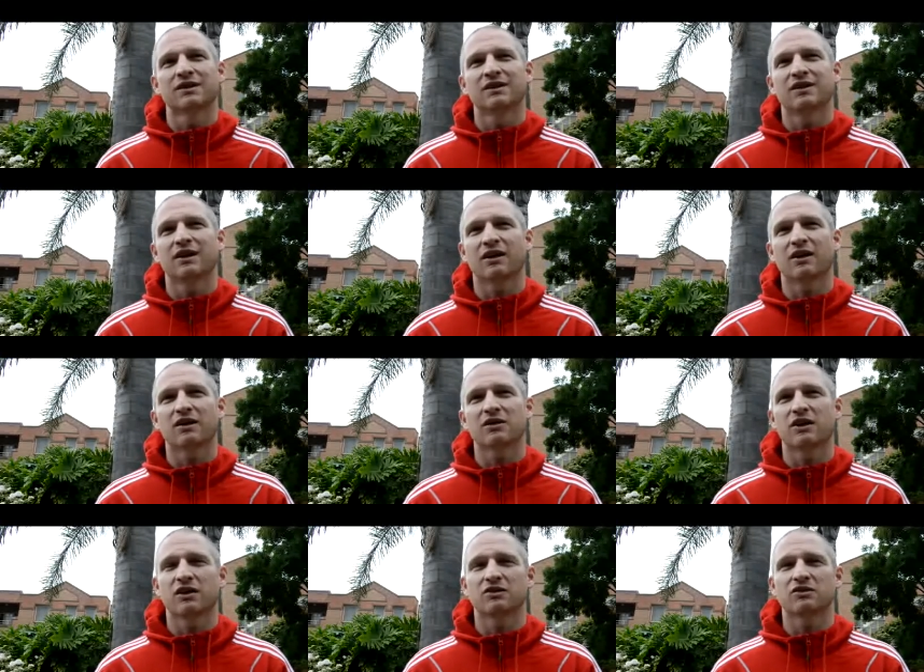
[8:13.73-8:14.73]
Yeah. And, I,
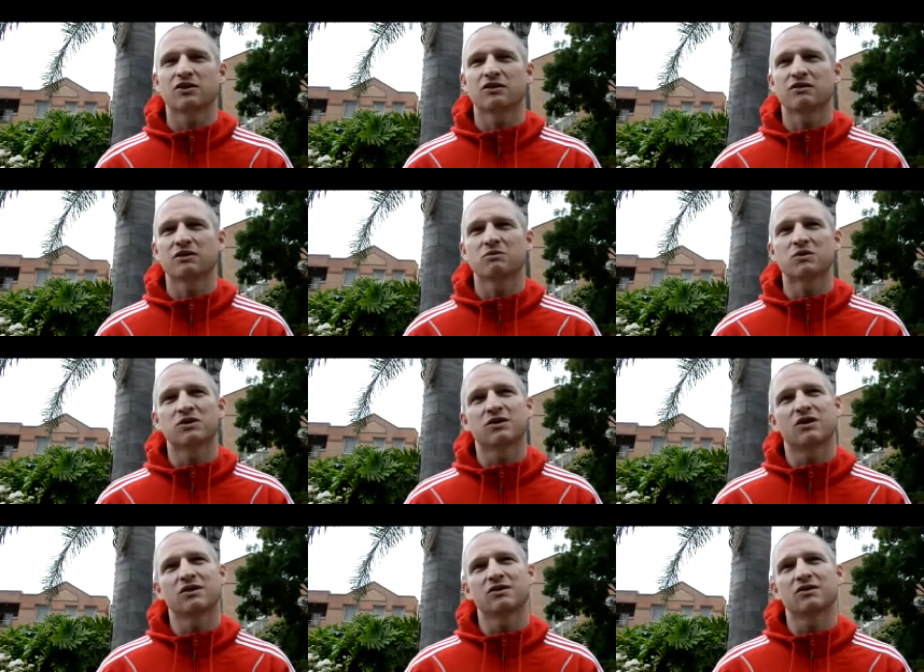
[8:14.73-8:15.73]
and I certainly think we're
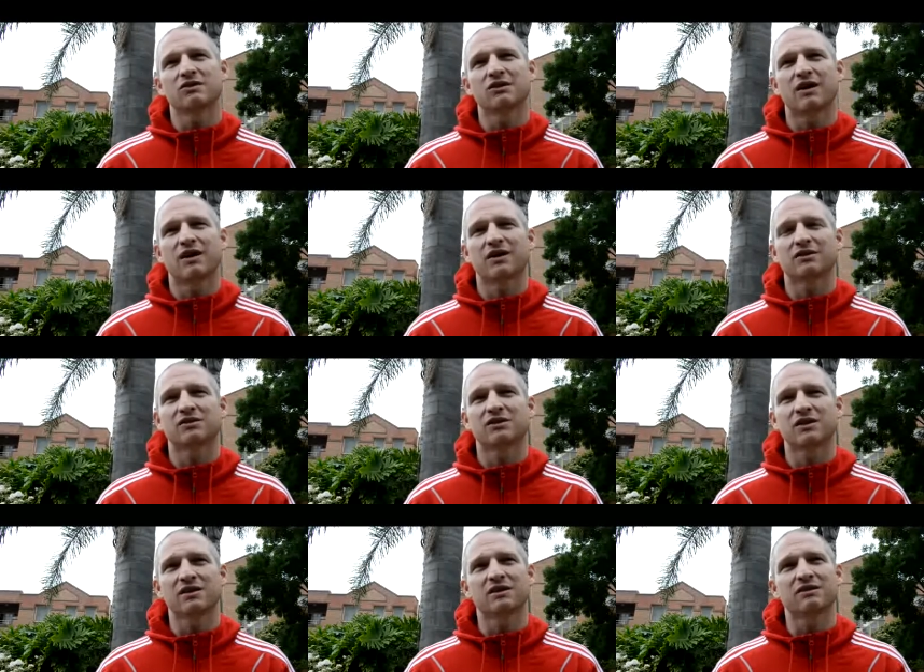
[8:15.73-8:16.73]
starting to
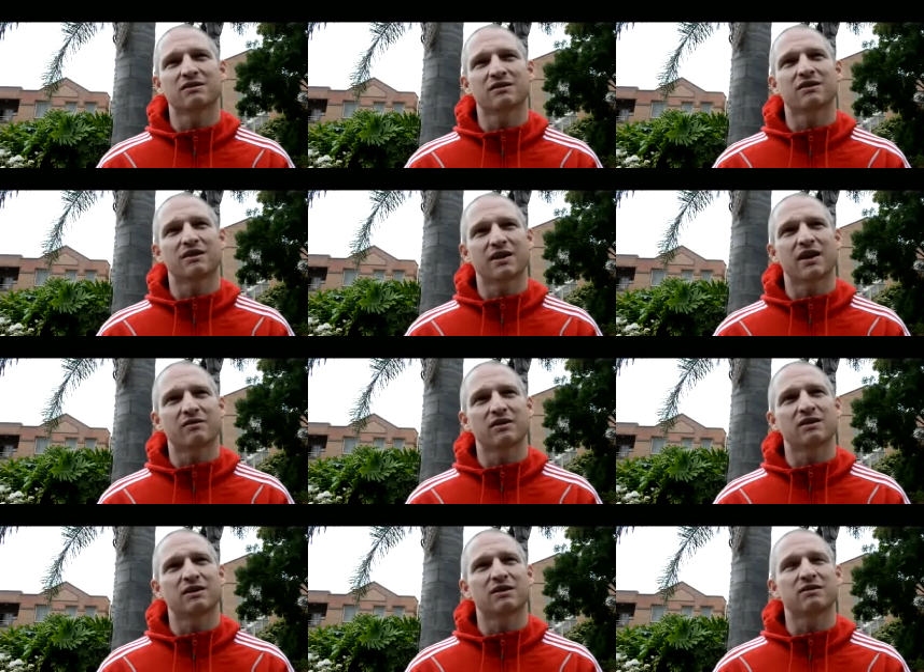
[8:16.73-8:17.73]
see that they have
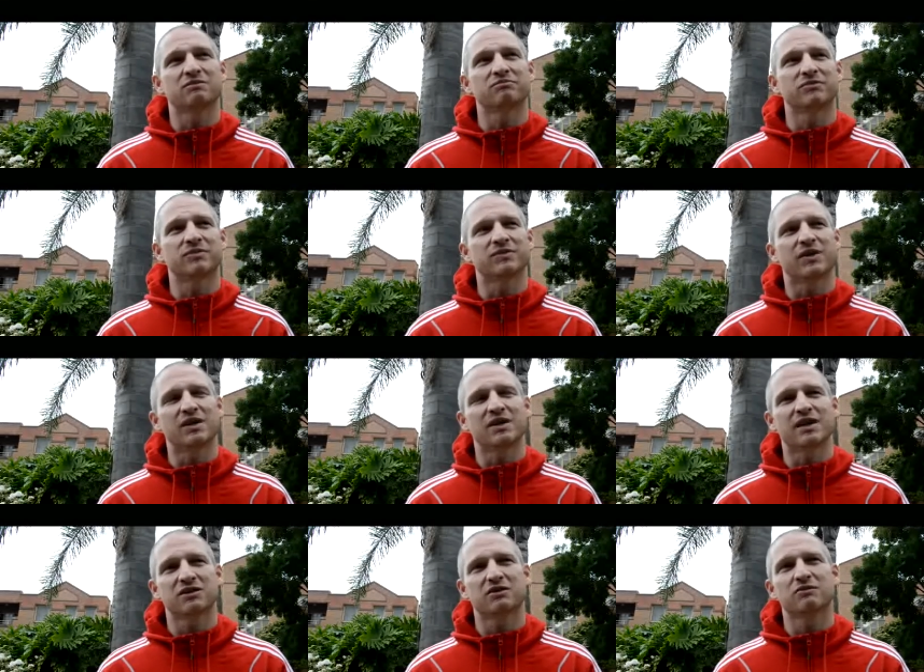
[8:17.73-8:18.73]
a, a a
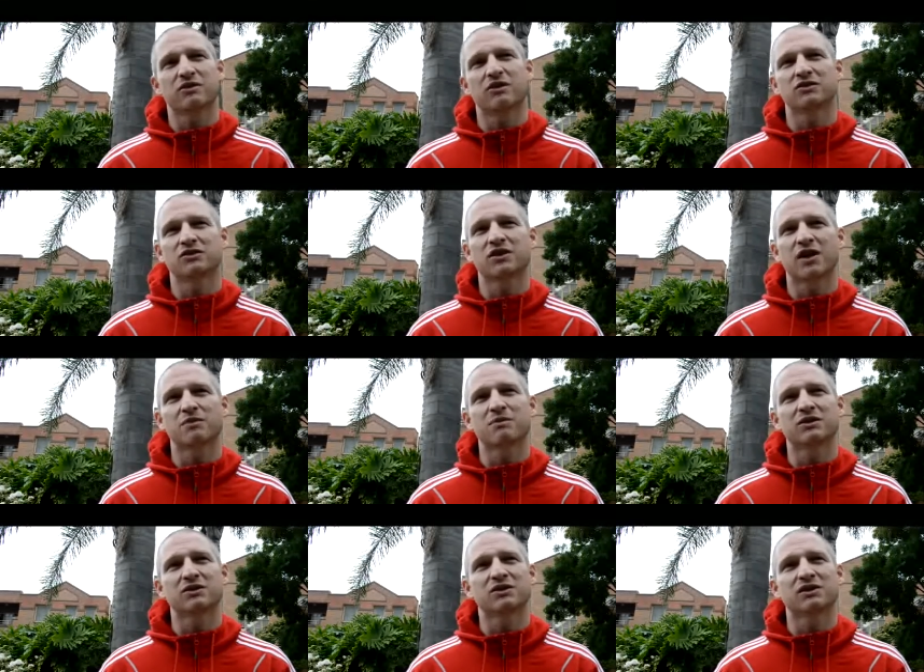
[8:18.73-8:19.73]
less advanced game
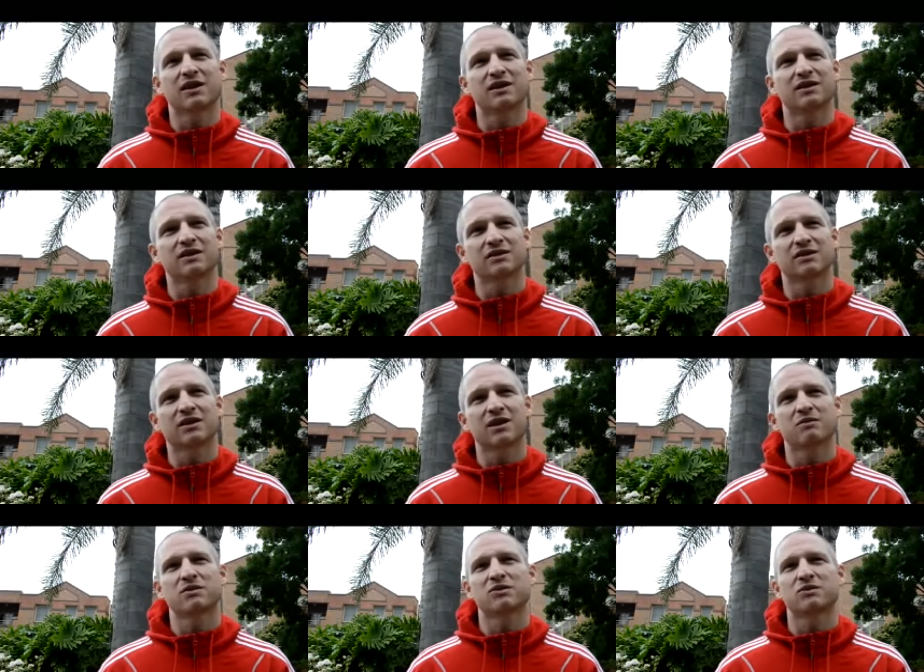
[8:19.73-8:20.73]
understanding as they
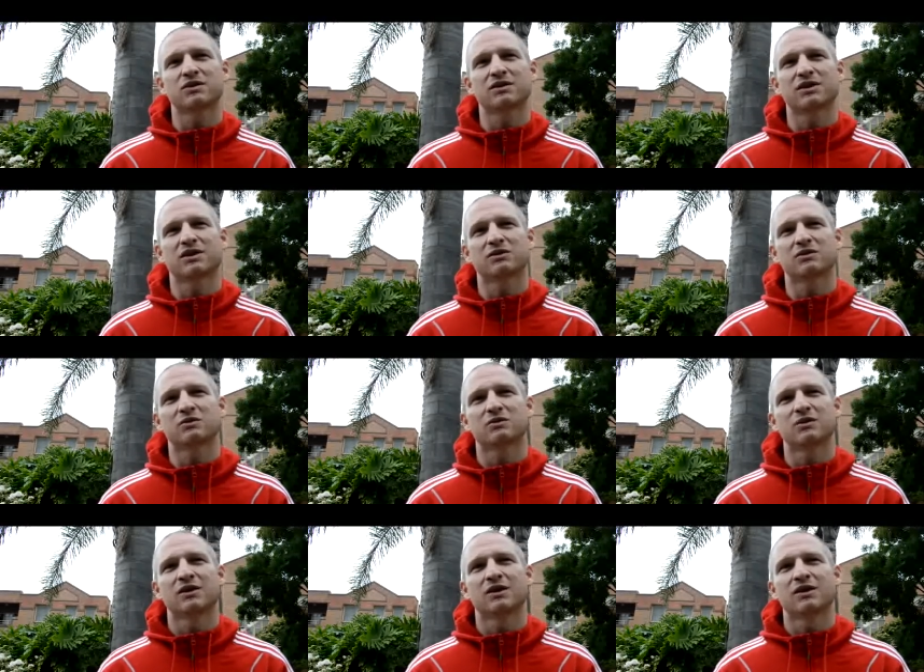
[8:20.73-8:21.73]
come into international
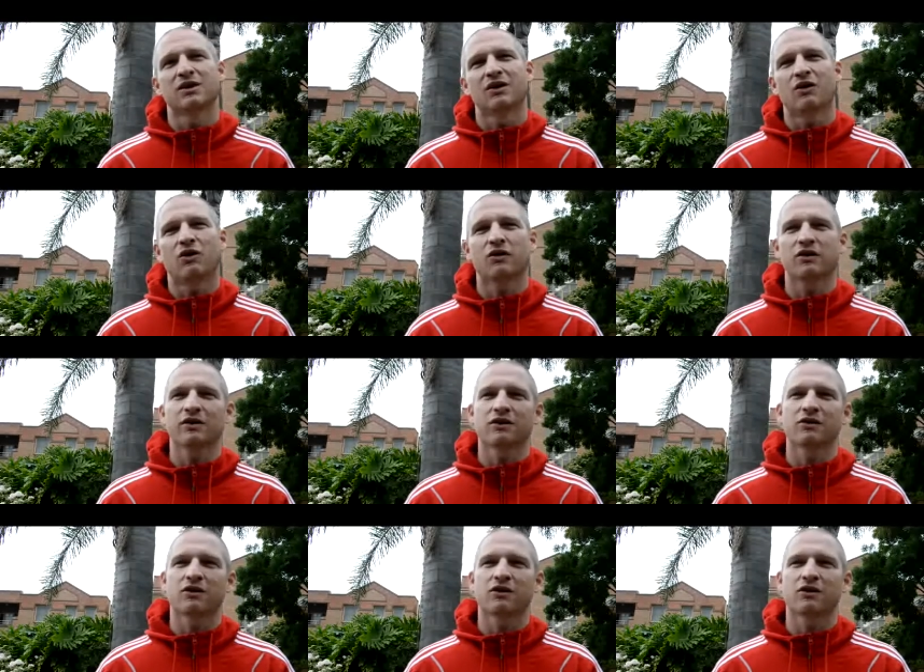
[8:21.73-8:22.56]
mm. hockey.